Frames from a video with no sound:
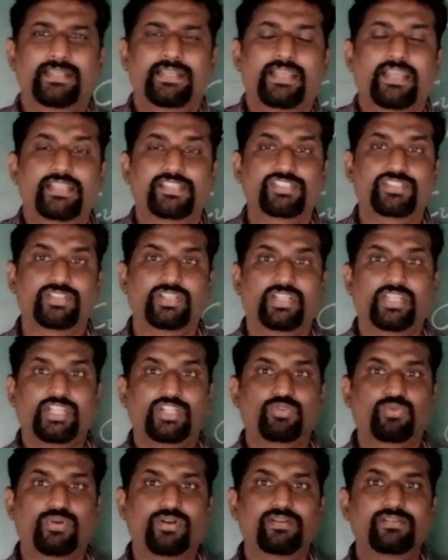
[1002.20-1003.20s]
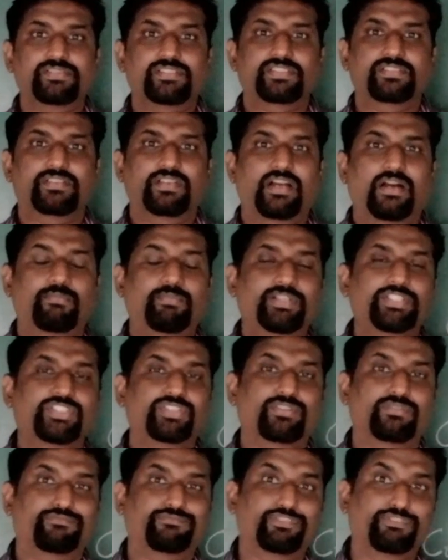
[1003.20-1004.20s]
Yesterday it was how much?
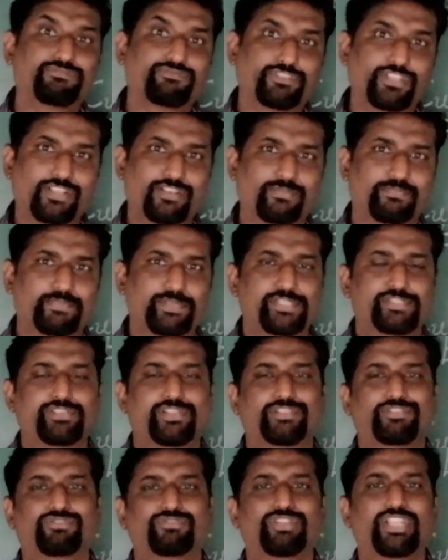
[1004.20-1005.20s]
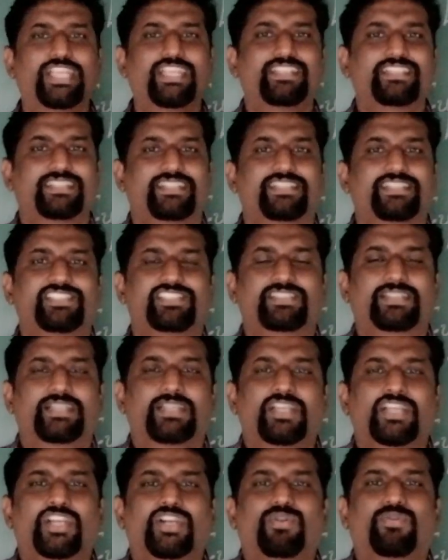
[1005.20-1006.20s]
50 rupees and today it is
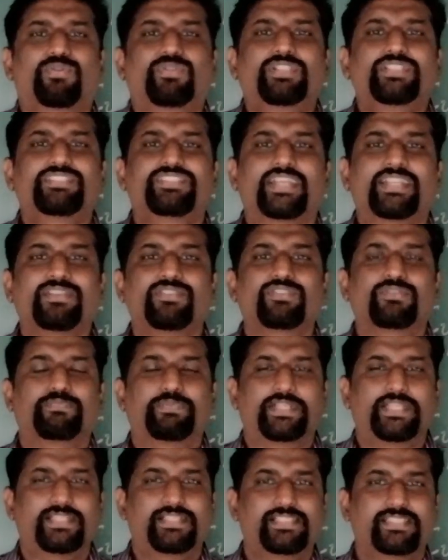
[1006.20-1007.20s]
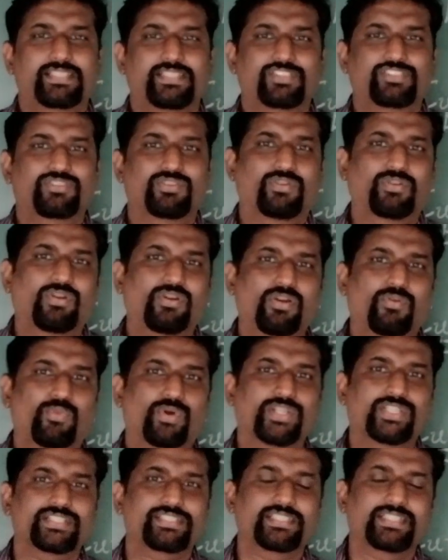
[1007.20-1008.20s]
only 10 rupees. So
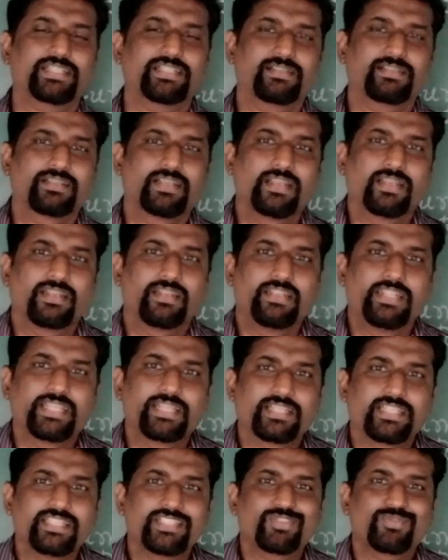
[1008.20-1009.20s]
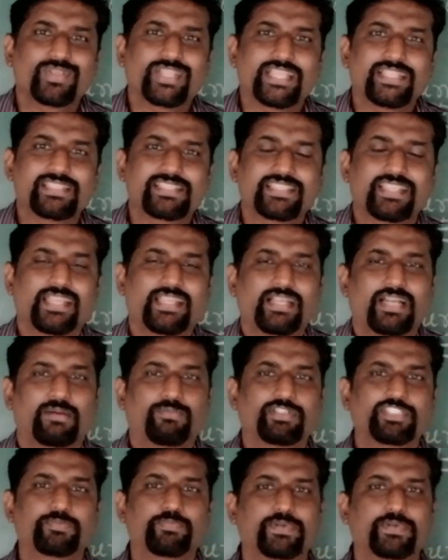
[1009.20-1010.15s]
what is the decrease we can say? How much